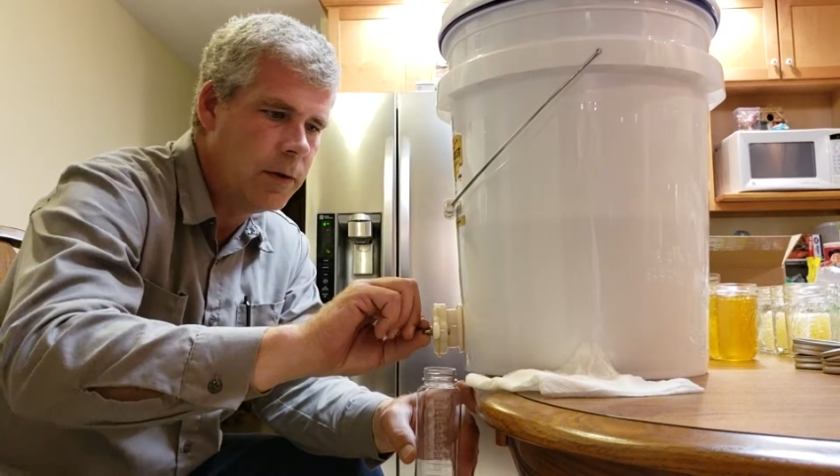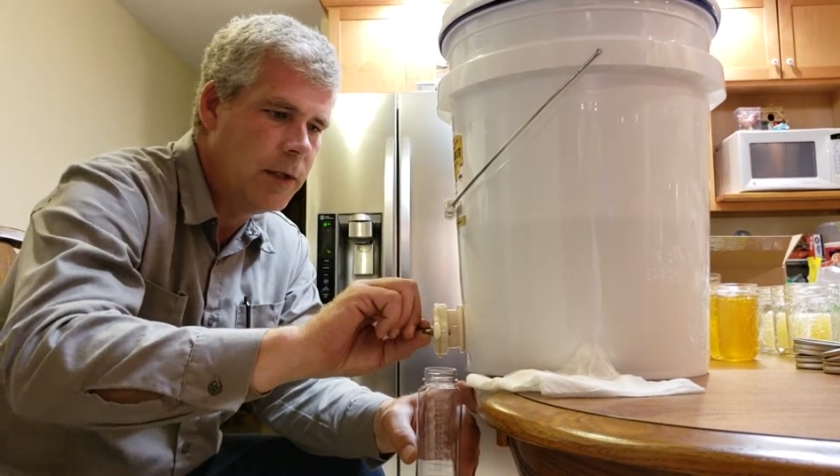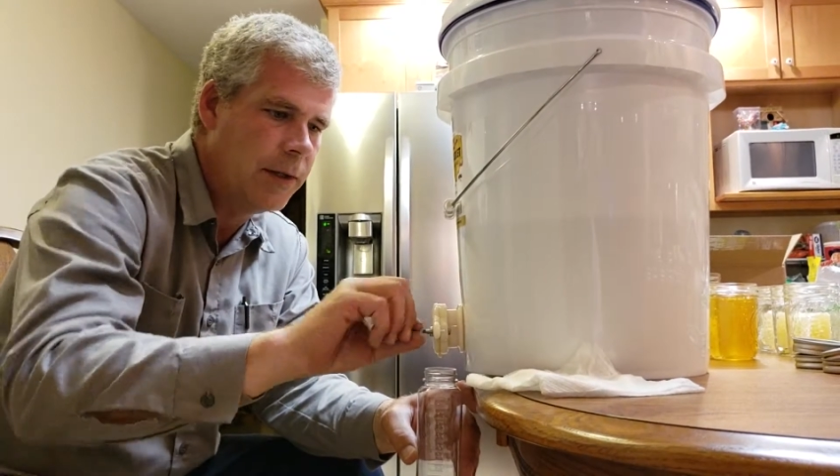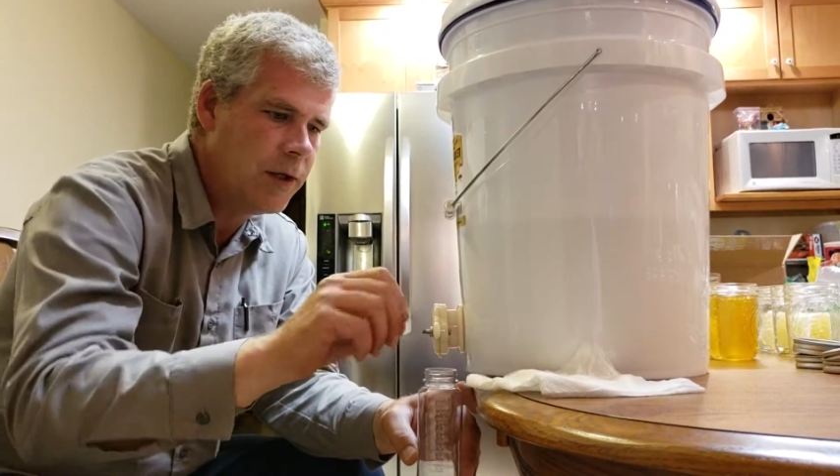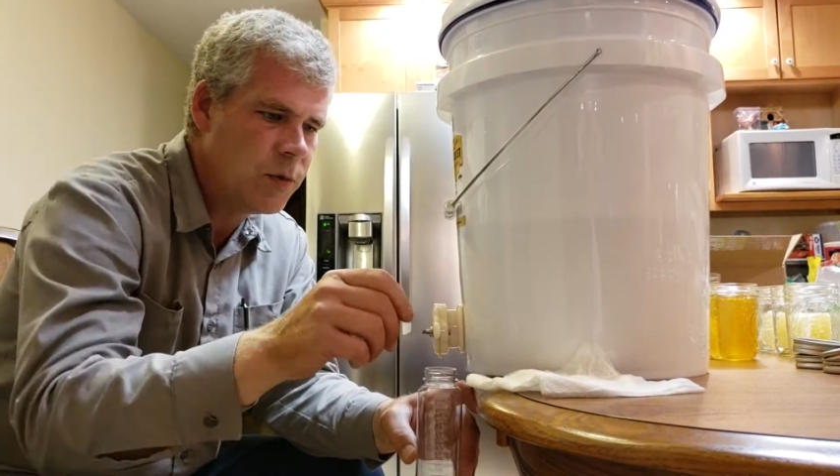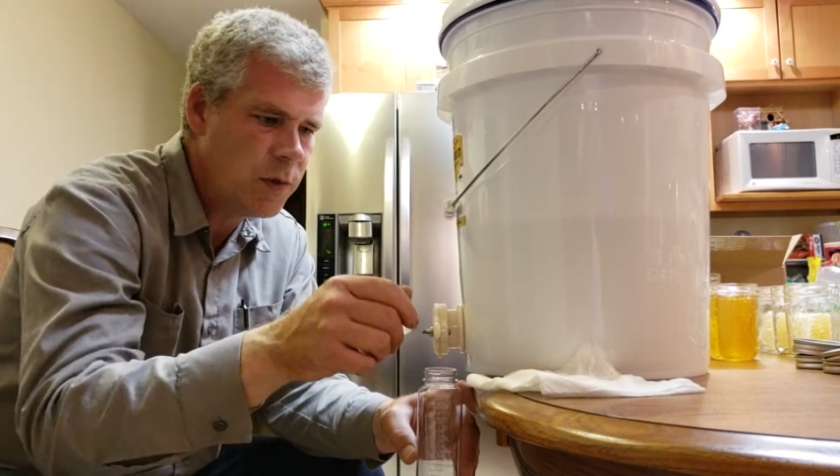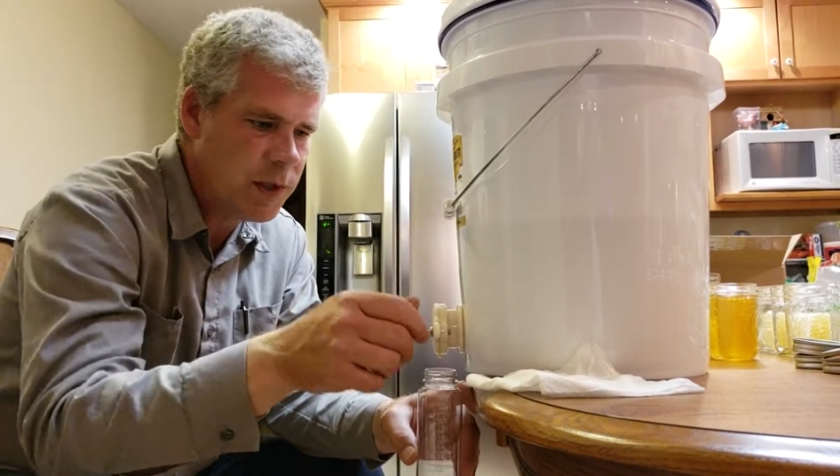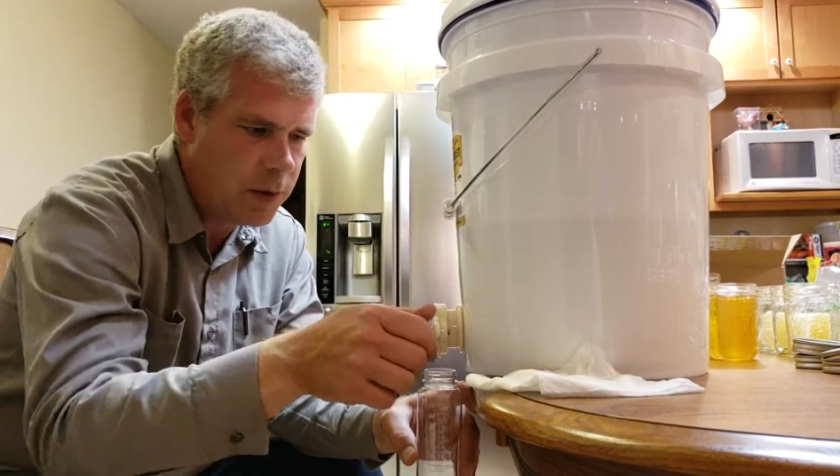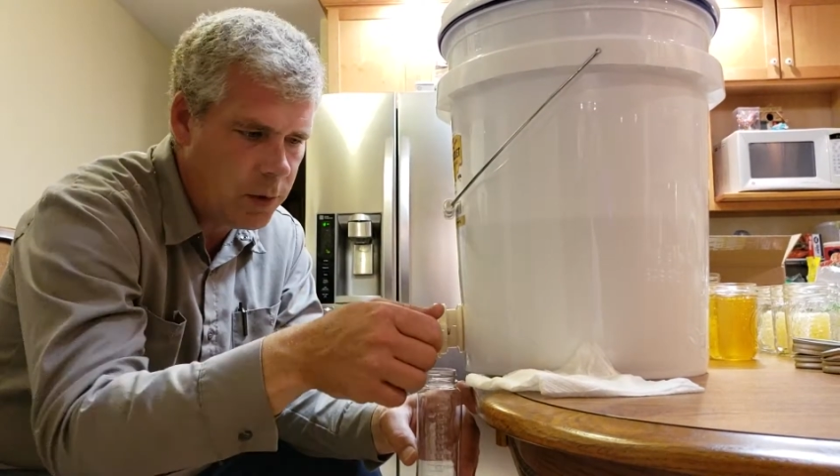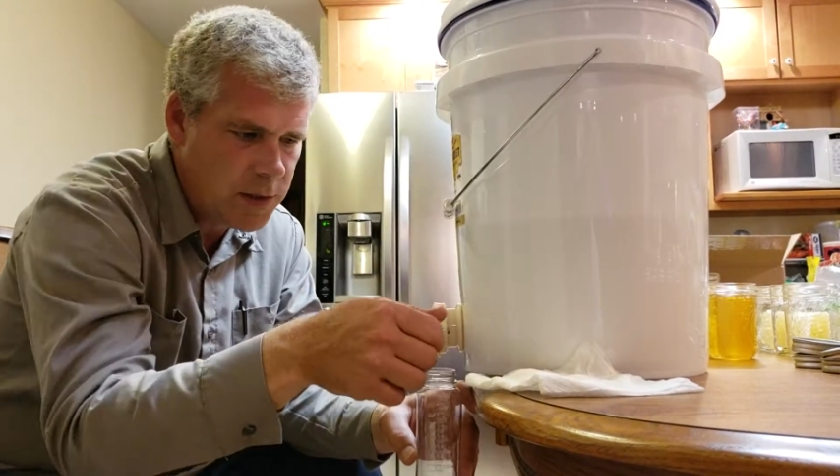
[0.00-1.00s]
Now this one's a
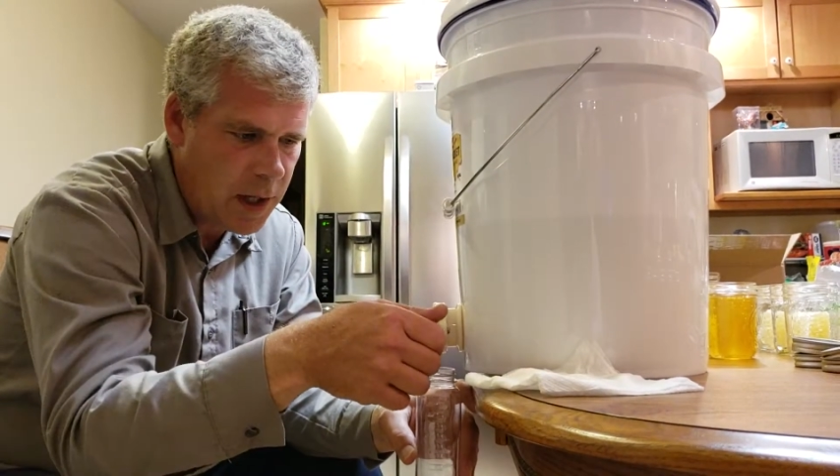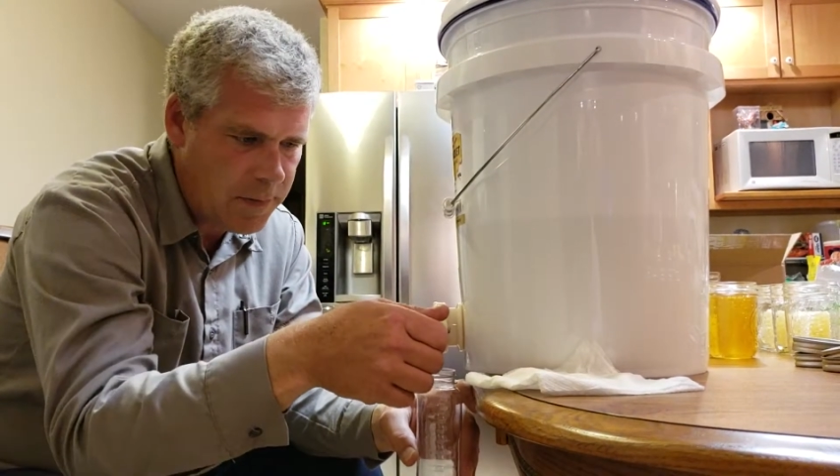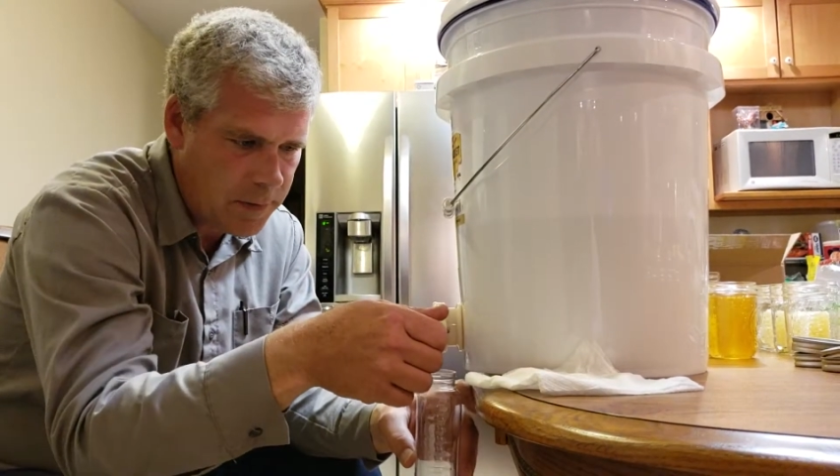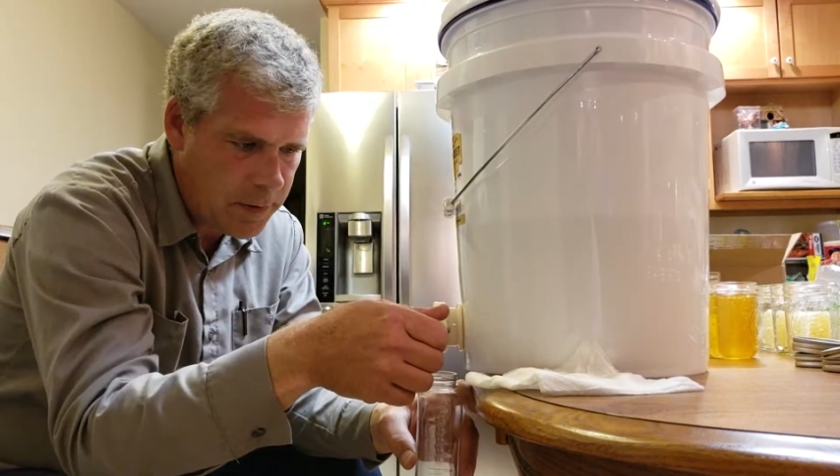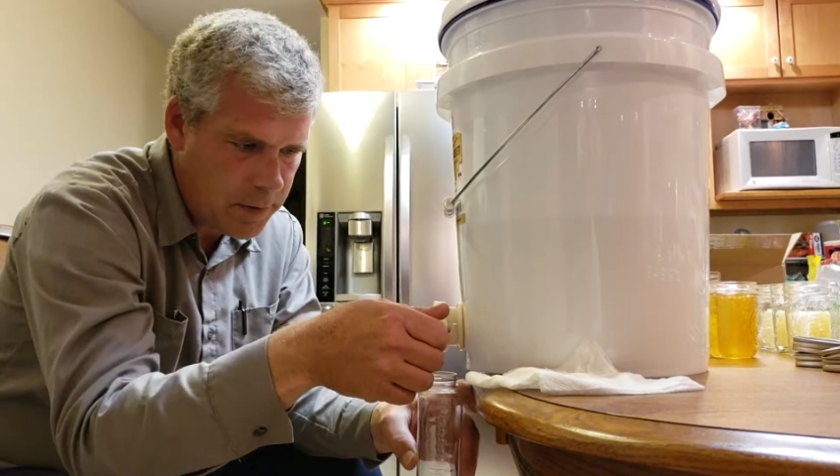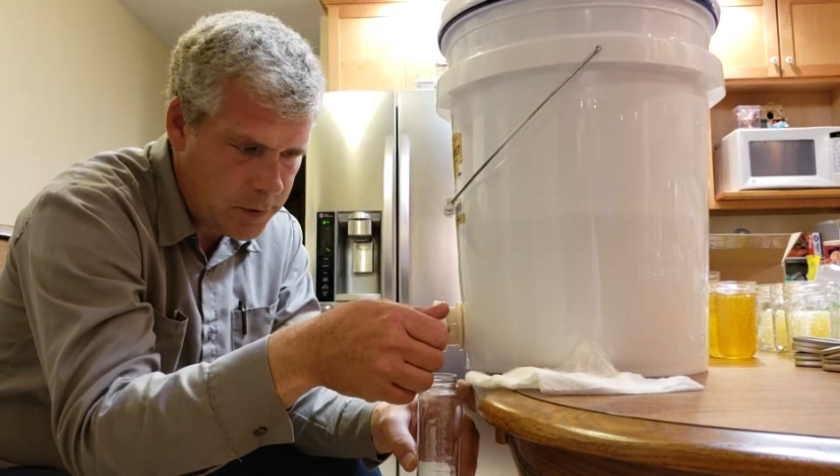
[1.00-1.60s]
little tougher.